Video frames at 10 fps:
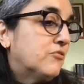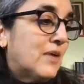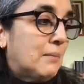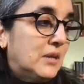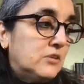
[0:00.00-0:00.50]

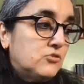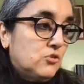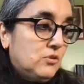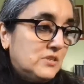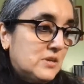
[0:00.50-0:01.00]
family
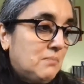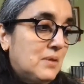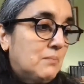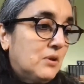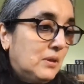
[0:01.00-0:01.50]
stories and
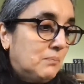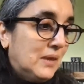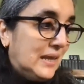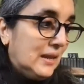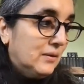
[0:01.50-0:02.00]
memory
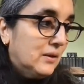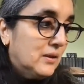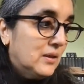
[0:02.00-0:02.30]
begin.